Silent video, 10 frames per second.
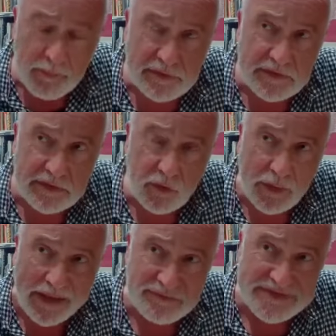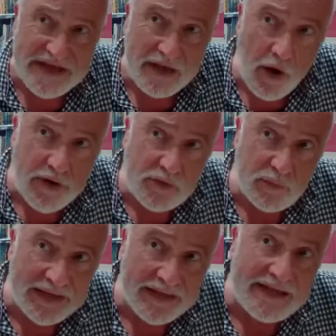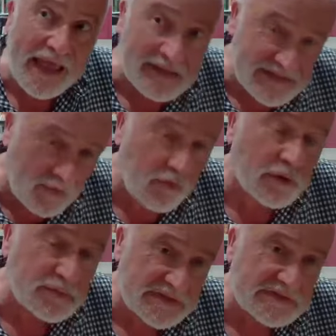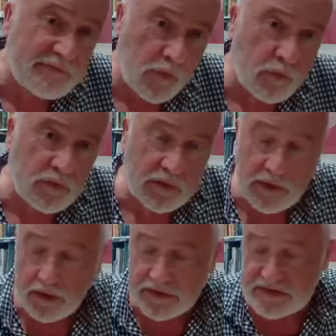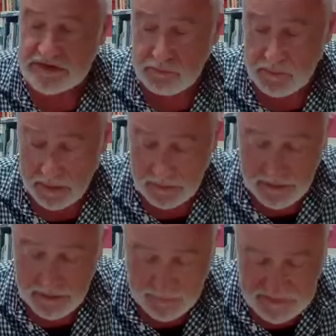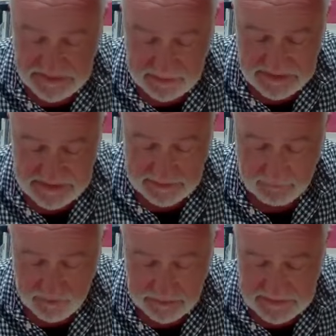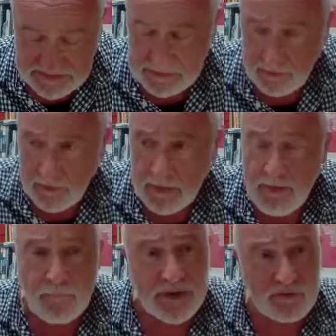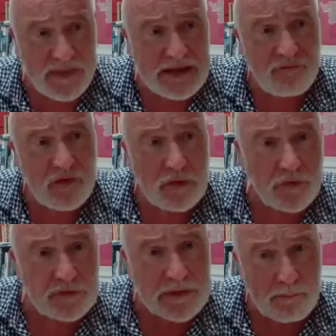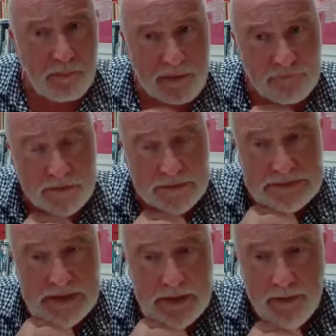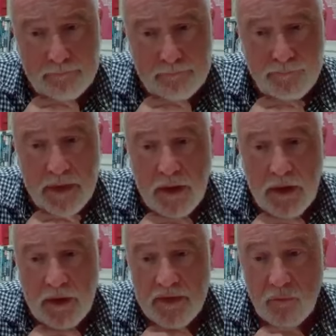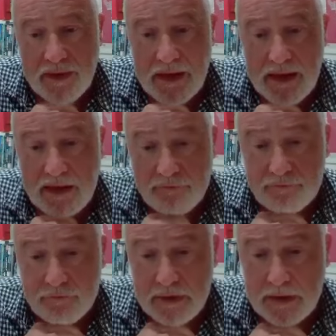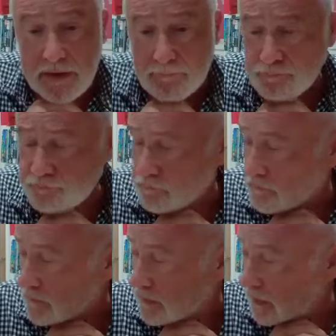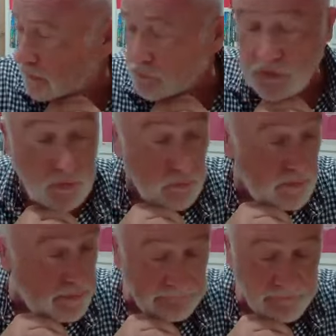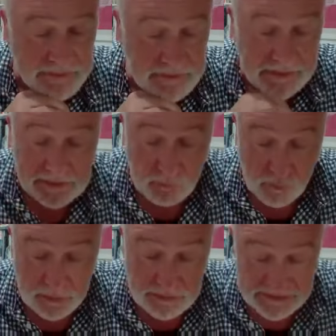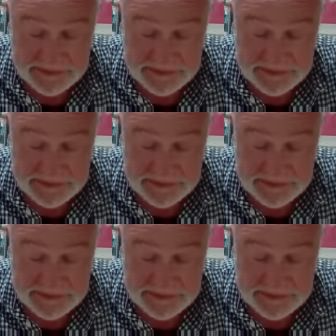But you know, it was arguing against Hobbes's view that Hutcheson came to some significance. But I think if you look at the pamphlet um, that we have, um, you know, the pamphlet that we're